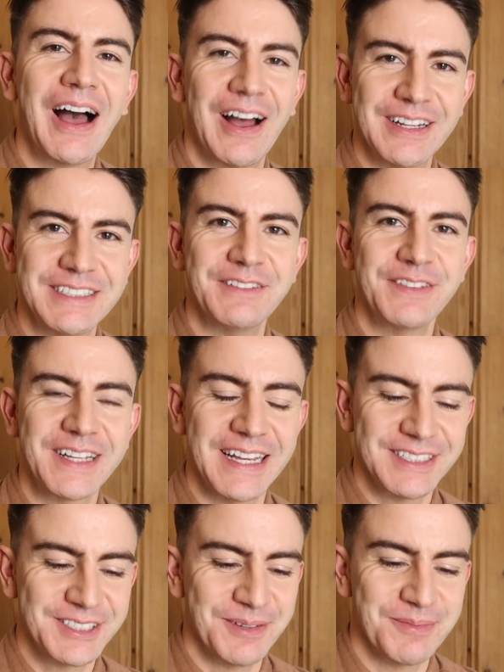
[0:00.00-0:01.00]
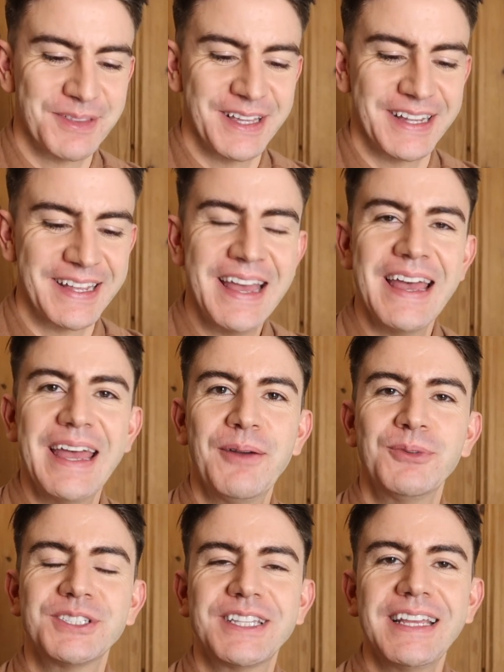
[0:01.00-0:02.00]
I did forget something.
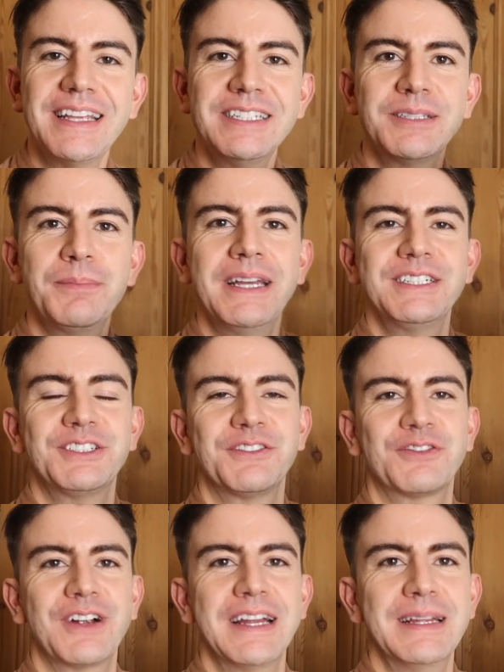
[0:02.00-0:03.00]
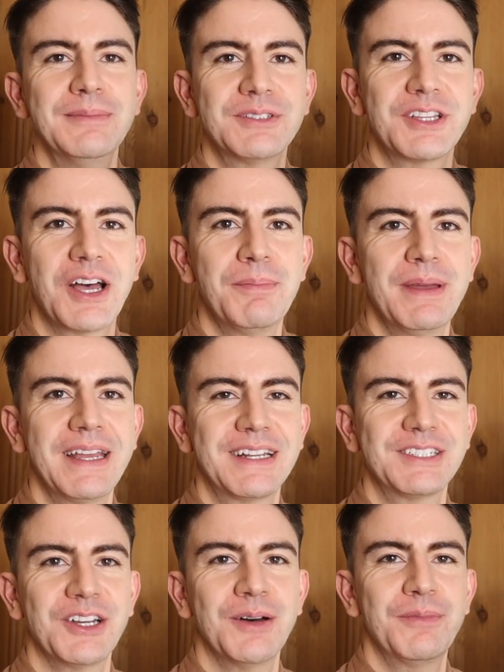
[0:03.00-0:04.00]
It was these picture frames that I
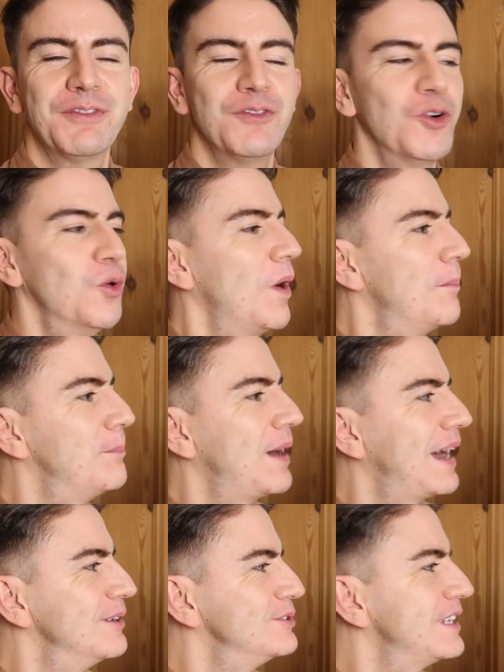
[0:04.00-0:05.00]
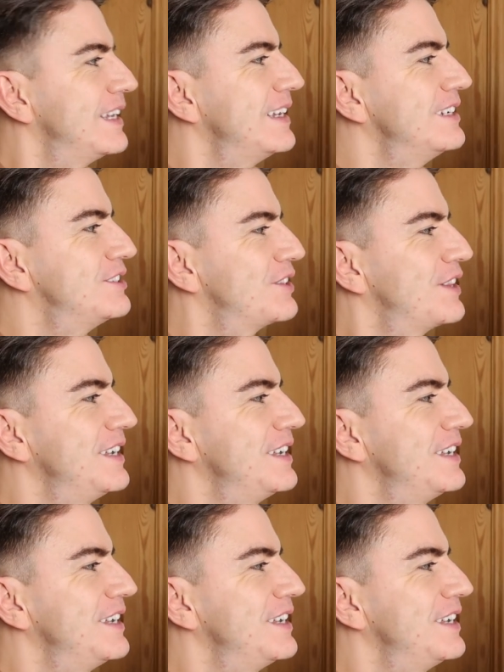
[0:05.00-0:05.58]
picked up for £1 each.